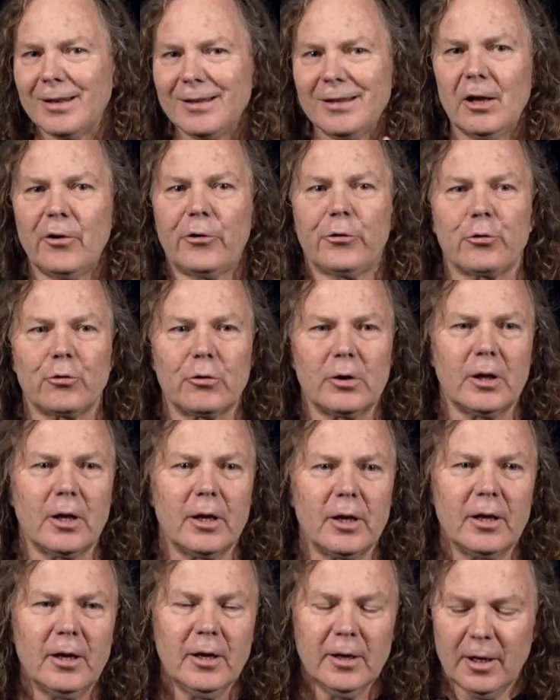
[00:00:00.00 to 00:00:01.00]

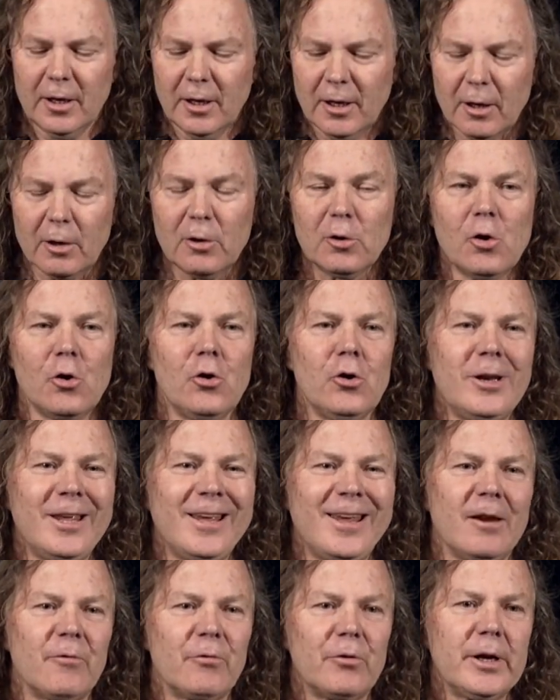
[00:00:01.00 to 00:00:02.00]
literally
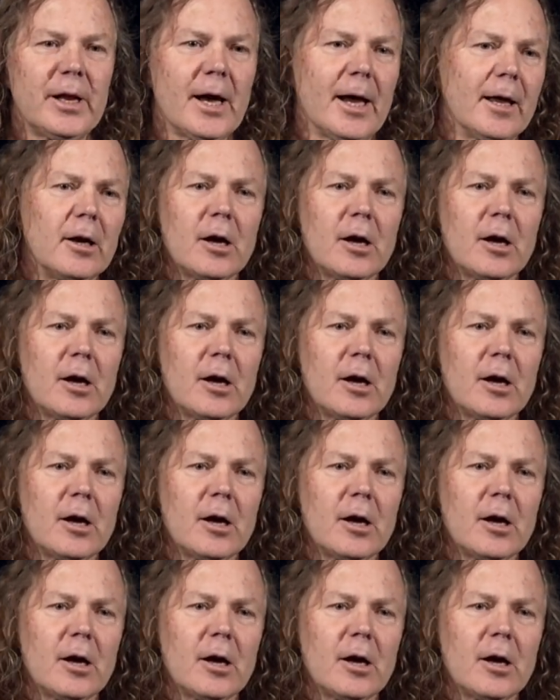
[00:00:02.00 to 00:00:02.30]
learning every day.